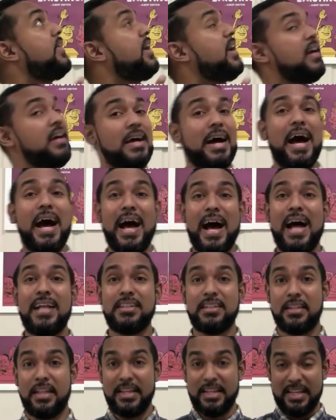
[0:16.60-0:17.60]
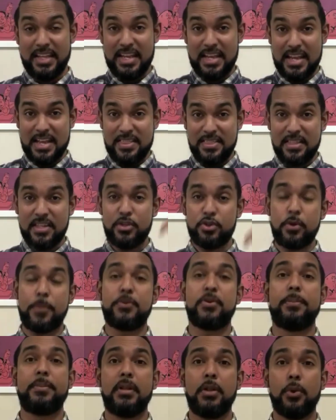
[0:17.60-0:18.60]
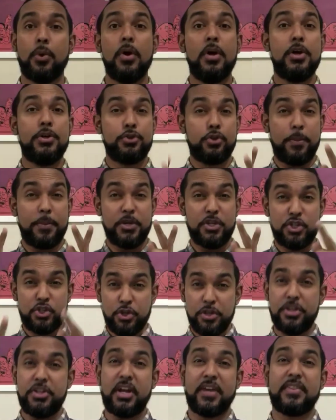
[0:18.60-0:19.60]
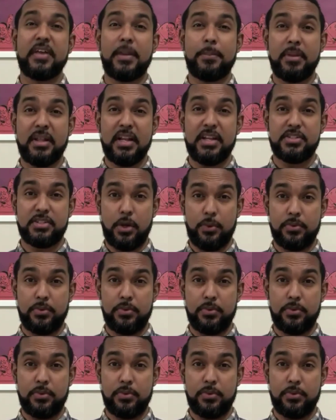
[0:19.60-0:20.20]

there and a link in the description below, so be sure to check that playlist